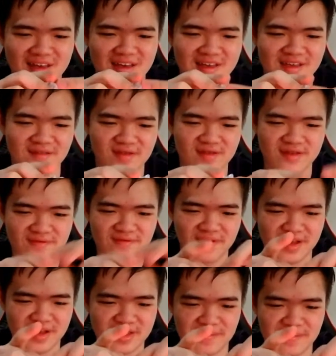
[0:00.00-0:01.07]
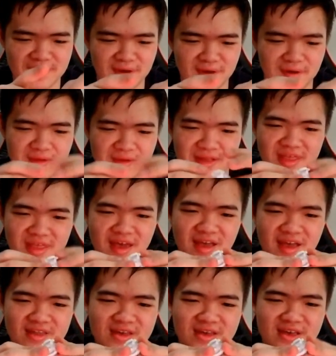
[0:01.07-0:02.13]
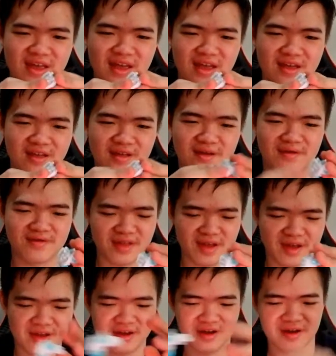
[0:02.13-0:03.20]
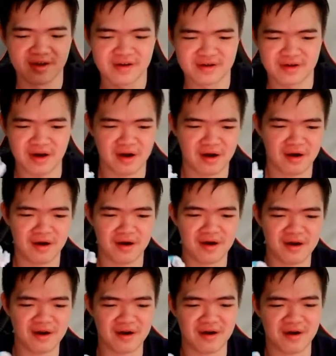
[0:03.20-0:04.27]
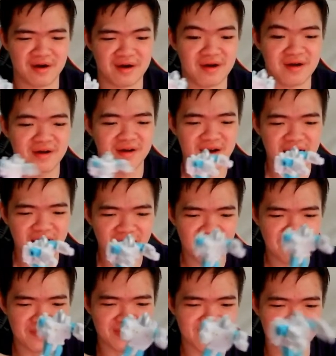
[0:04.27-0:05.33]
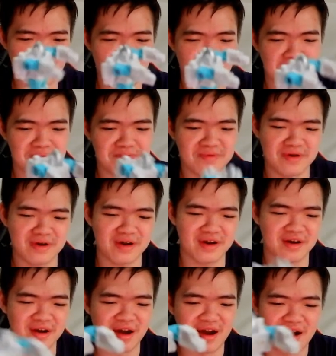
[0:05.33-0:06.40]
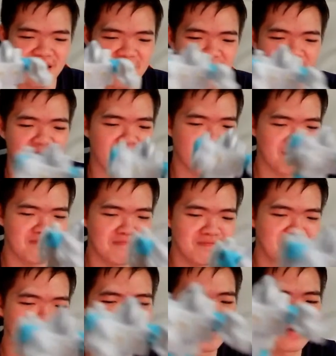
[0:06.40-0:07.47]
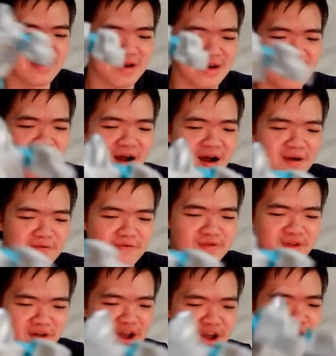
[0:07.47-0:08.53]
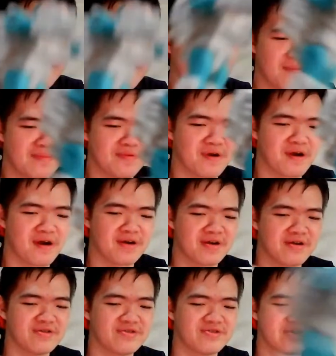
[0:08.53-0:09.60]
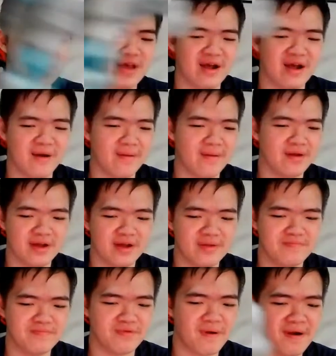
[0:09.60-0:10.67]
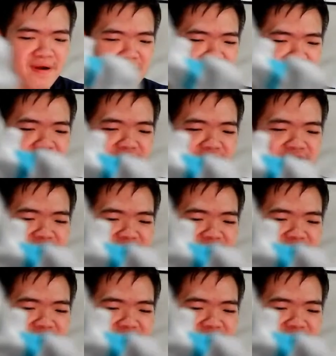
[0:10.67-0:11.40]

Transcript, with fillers: you just raise up his arm like that, and he goes like, I'm a zombie. Help me. I want to eat my birds. I want to eat birds.